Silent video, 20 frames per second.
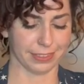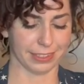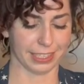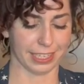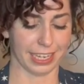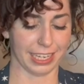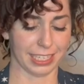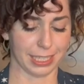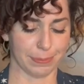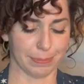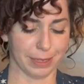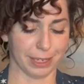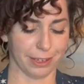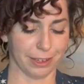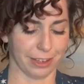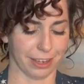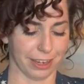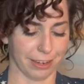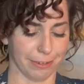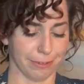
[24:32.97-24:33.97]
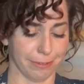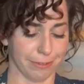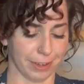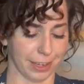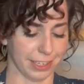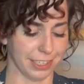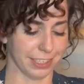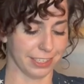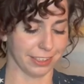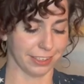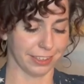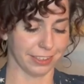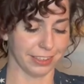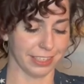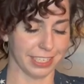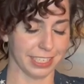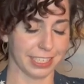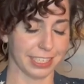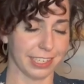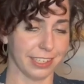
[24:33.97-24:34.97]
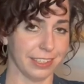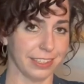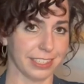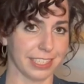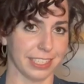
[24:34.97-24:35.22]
it's been a lot of fun to learn these skills,